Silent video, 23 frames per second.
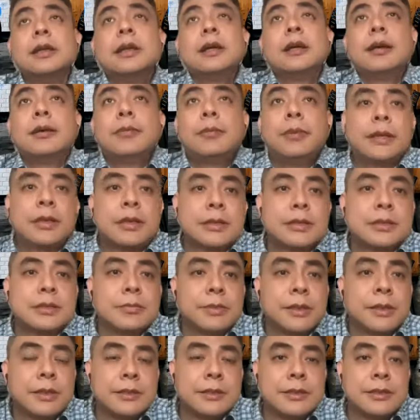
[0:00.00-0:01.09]

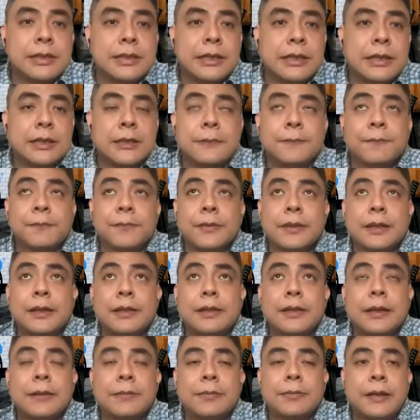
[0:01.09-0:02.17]
Because there are
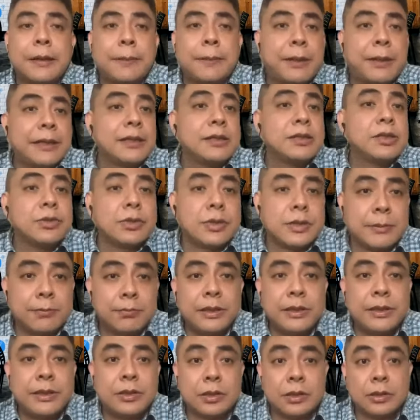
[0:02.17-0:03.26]
partners who
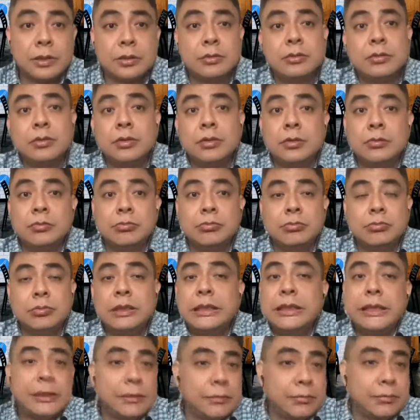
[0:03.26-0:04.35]
simply don't
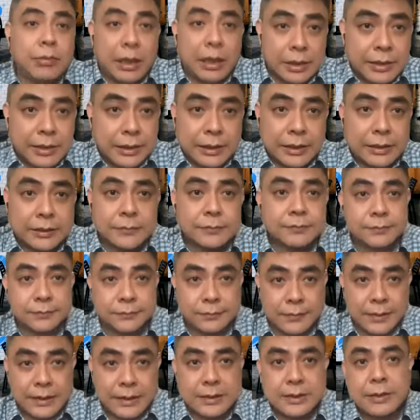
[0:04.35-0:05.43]
need marketing.
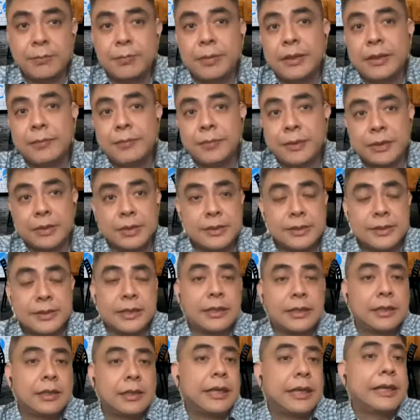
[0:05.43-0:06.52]
Simply yes. Because they
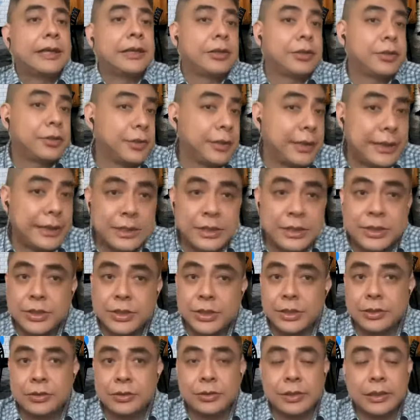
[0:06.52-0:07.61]
are entrenched
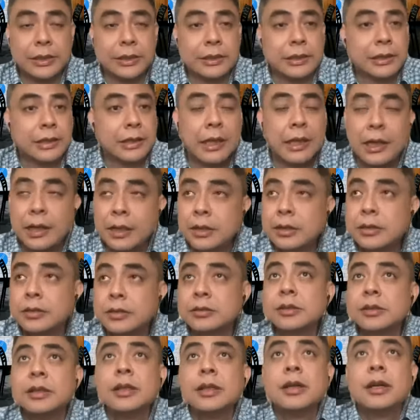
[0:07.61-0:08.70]
into an account
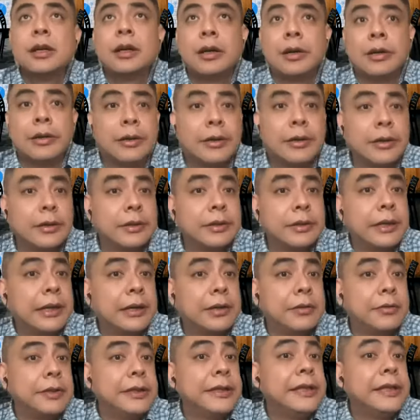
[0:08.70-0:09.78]
or they are
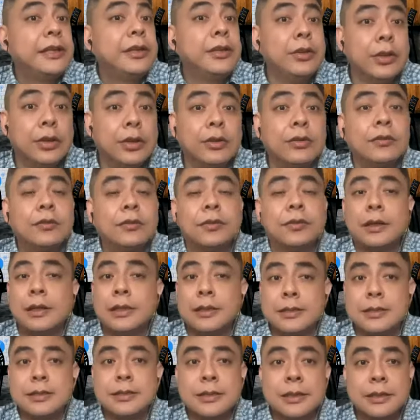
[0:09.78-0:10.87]
already known for
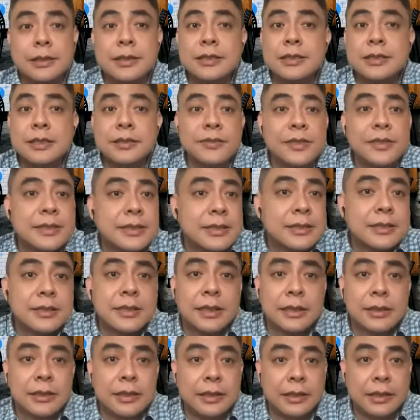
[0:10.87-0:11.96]
certain services
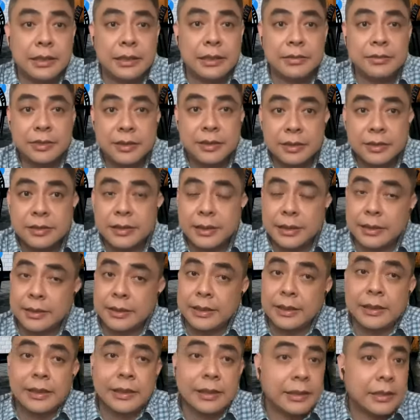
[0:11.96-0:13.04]
that deliver, they are
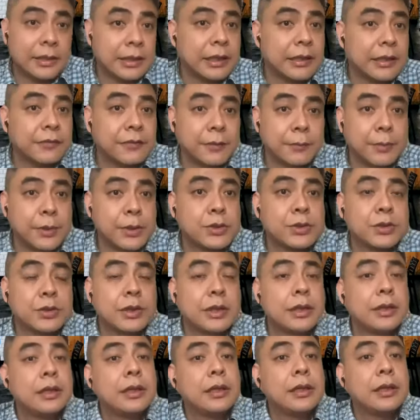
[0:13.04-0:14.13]
getting enough
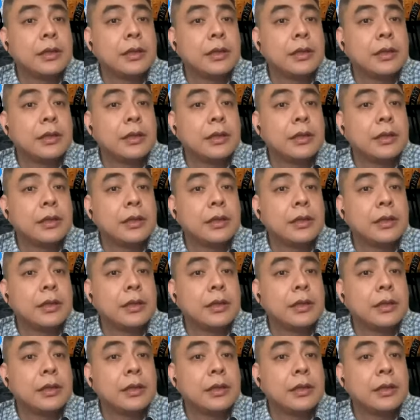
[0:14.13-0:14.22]
opportunity